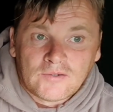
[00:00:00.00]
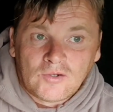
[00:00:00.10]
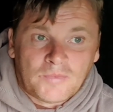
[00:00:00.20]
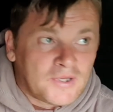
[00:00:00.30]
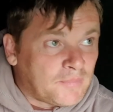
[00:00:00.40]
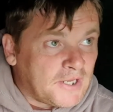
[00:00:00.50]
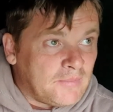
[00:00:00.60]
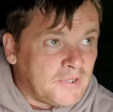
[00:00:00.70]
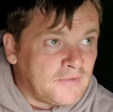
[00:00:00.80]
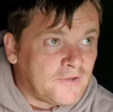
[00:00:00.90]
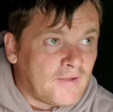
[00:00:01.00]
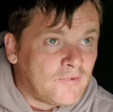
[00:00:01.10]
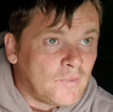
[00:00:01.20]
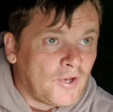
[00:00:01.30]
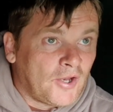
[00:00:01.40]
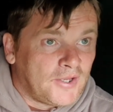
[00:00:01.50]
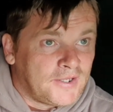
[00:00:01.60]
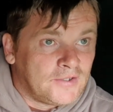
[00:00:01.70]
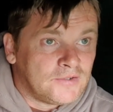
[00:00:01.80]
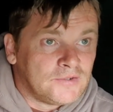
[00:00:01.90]
Could be a PB for everyone on
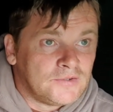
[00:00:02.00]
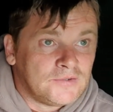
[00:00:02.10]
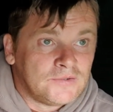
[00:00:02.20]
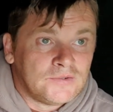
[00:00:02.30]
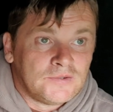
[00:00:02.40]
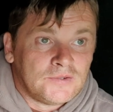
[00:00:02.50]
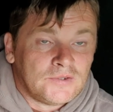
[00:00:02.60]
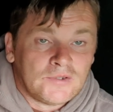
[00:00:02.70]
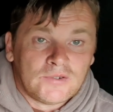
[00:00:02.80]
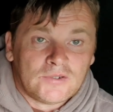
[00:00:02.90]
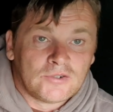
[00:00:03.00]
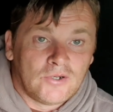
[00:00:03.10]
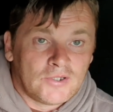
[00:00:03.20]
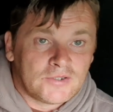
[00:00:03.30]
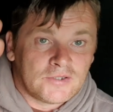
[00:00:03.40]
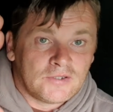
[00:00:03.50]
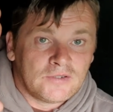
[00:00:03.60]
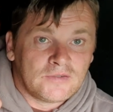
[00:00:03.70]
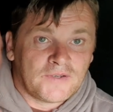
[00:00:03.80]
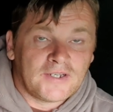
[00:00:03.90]
here, so it's
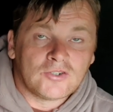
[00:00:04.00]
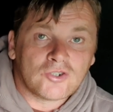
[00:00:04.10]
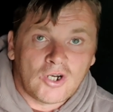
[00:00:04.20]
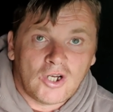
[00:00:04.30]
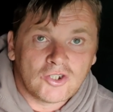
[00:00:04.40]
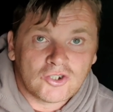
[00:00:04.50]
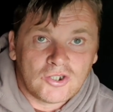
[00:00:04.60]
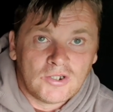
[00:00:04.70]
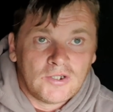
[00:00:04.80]
fingers crossed.